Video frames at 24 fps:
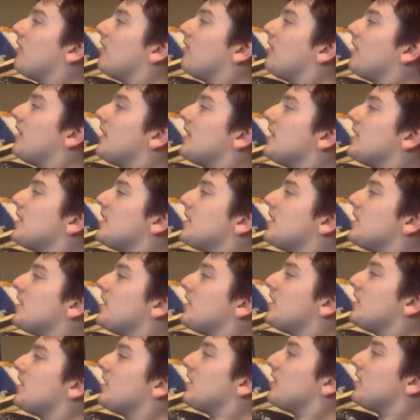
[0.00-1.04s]
which
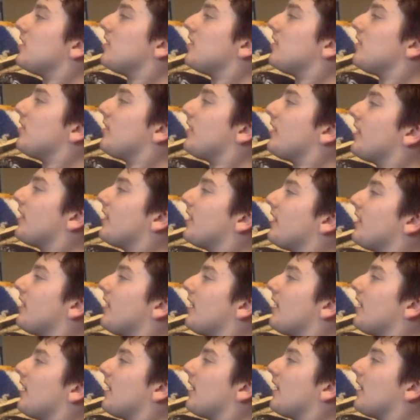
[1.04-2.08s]
was a
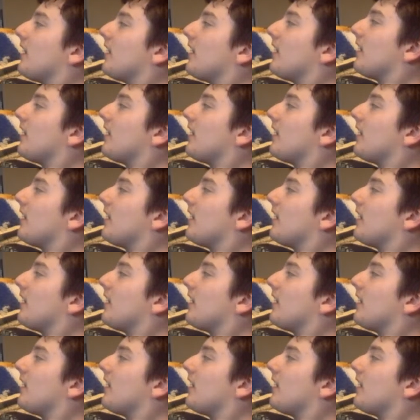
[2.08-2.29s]
lie.